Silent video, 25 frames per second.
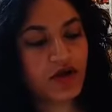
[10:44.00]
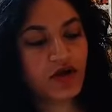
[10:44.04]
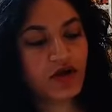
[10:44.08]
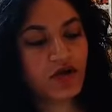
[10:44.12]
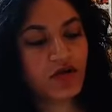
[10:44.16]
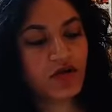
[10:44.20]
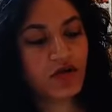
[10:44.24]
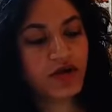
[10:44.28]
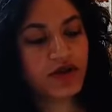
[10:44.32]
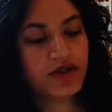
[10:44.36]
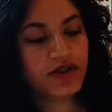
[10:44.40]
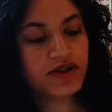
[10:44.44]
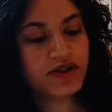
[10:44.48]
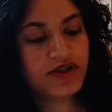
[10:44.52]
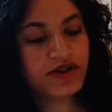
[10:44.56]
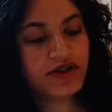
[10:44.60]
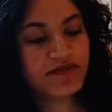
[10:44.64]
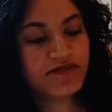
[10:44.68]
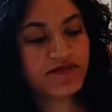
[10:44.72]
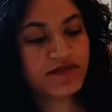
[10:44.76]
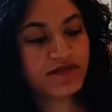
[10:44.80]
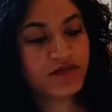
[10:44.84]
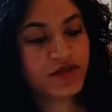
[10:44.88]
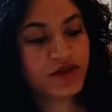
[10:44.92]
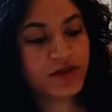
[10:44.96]
where the
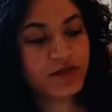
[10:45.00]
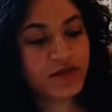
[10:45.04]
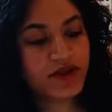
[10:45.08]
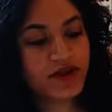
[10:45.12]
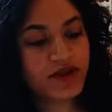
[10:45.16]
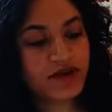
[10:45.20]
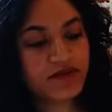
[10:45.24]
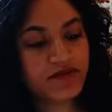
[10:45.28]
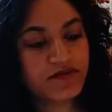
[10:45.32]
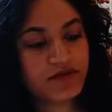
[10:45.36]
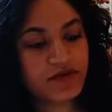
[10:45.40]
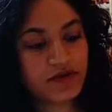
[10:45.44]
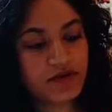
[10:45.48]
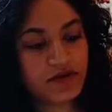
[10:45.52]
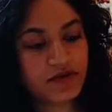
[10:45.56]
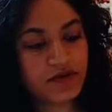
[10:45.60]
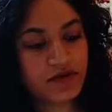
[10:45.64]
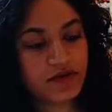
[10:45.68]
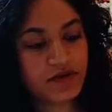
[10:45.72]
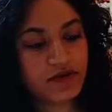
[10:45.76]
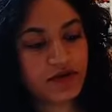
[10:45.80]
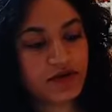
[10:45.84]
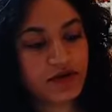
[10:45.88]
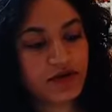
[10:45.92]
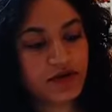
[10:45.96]
leaves were made of
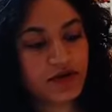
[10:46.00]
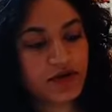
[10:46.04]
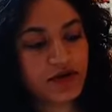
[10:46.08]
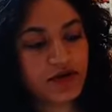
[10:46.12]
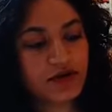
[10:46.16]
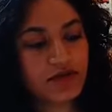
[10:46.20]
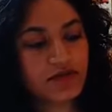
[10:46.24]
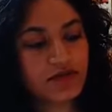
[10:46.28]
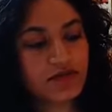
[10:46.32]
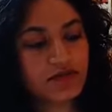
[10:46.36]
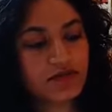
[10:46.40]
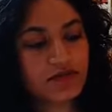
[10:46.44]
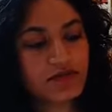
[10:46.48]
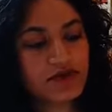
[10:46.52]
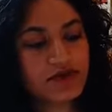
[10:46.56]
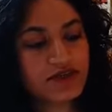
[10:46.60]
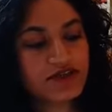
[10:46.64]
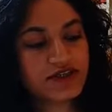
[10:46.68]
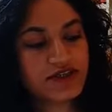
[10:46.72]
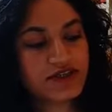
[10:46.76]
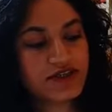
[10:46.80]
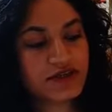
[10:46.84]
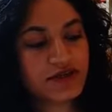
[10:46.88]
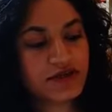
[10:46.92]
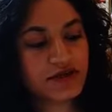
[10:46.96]
gold,
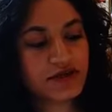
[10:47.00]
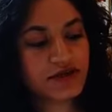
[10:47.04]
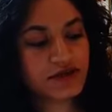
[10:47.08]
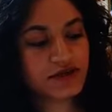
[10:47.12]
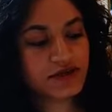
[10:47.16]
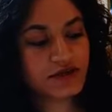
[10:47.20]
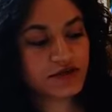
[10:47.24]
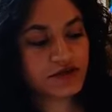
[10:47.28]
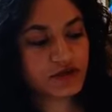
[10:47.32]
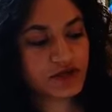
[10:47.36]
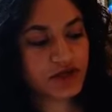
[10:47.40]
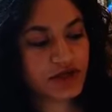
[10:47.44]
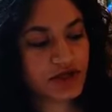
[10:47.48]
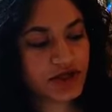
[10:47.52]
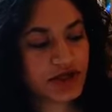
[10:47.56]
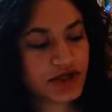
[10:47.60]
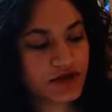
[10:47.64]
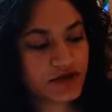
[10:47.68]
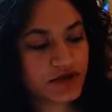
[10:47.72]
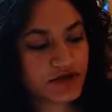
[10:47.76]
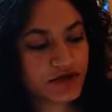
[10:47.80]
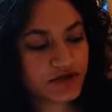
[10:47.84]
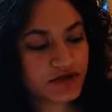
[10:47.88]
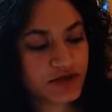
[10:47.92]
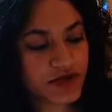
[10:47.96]
marching into a
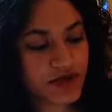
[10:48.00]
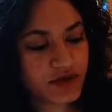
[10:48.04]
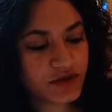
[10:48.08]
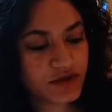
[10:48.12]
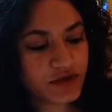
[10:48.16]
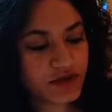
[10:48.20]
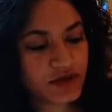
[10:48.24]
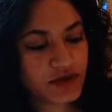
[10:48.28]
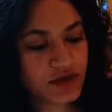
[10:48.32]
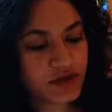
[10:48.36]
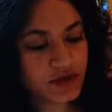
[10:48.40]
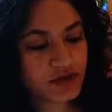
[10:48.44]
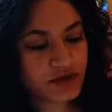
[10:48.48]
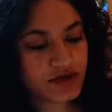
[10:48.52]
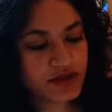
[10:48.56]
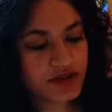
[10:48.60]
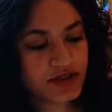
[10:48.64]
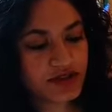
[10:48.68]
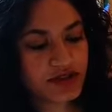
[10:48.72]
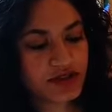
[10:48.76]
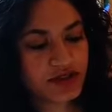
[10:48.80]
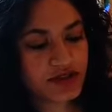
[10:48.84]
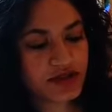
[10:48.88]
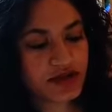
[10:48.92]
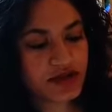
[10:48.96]
lake of liquid golden
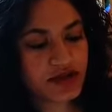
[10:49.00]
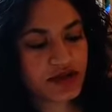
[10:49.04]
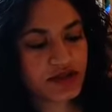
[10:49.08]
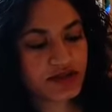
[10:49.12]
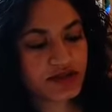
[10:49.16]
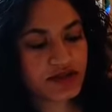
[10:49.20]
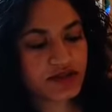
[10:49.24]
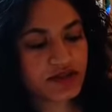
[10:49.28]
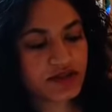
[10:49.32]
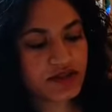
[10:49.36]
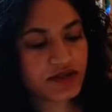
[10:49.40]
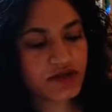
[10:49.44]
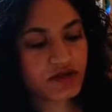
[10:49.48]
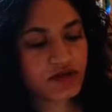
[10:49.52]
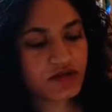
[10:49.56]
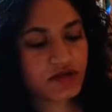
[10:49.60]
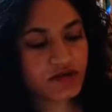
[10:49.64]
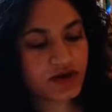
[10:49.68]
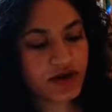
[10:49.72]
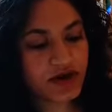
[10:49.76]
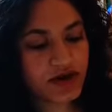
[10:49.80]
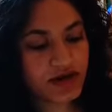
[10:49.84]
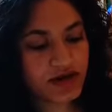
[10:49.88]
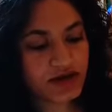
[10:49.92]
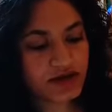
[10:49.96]
sunlight so
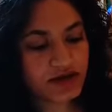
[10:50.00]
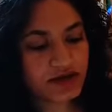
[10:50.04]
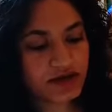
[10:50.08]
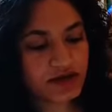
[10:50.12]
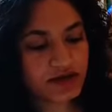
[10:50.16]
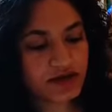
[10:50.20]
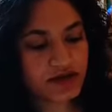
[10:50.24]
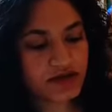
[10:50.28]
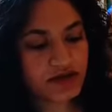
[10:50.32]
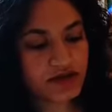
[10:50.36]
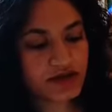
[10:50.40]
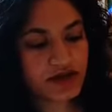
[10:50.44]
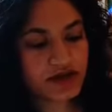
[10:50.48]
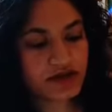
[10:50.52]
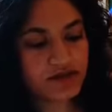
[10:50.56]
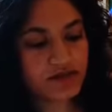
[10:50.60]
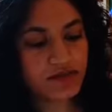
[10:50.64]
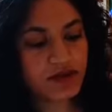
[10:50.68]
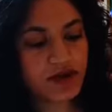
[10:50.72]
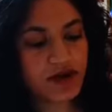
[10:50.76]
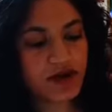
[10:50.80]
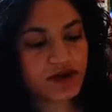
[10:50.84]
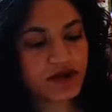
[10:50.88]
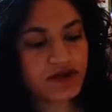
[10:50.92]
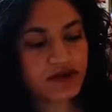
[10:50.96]
bright that it
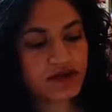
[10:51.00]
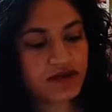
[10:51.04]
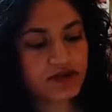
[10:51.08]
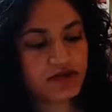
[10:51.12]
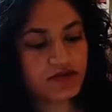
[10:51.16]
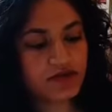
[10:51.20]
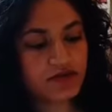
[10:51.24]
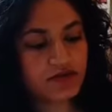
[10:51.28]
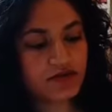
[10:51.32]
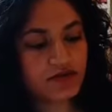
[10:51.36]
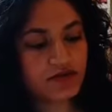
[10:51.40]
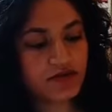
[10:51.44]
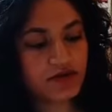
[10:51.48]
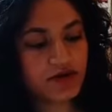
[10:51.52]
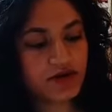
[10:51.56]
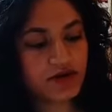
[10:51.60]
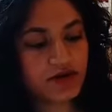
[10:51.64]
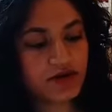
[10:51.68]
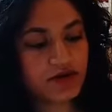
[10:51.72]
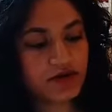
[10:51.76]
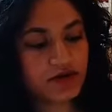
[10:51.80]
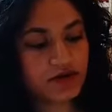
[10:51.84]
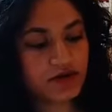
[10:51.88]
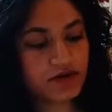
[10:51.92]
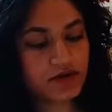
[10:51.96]
blinded those who
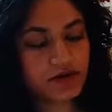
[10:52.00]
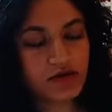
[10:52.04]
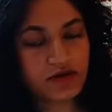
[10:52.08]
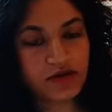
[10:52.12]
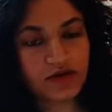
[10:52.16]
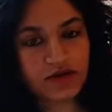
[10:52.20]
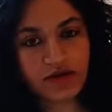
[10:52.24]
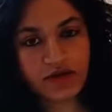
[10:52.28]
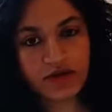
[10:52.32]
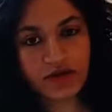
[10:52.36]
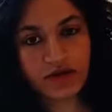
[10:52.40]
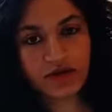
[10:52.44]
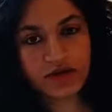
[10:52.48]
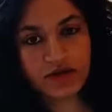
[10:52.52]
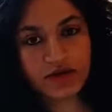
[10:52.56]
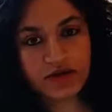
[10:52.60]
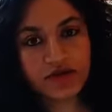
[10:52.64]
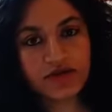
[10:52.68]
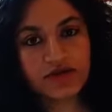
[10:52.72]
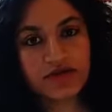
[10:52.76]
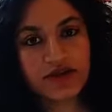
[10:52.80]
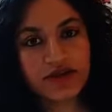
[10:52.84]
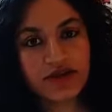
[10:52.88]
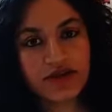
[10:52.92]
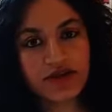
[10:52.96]
dared to look.
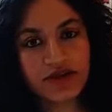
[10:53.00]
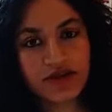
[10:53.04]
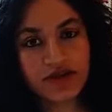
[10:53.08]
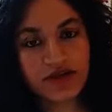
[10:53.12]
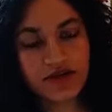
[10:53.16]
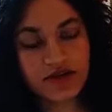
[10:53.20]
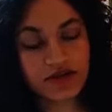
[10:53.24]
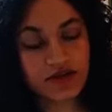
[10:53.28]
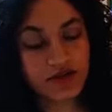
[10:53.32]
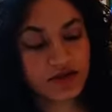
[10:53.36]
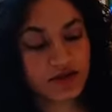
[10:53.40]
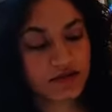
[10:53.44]
So they didn't.